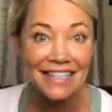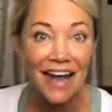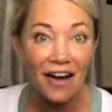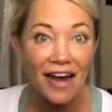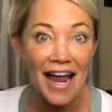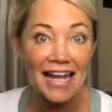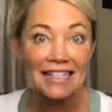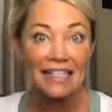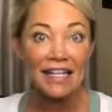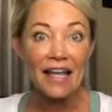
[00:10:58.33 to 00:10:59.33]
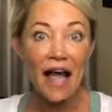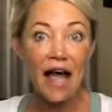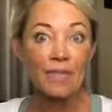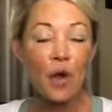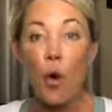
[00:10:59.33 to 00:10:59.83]
all right?
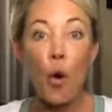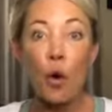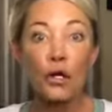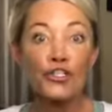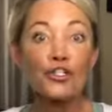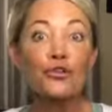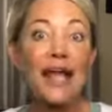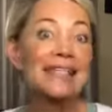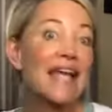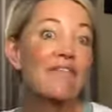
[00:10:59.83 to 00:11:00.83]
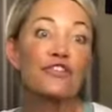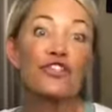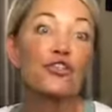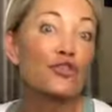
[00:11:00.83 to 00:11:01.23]
Or 2 days after you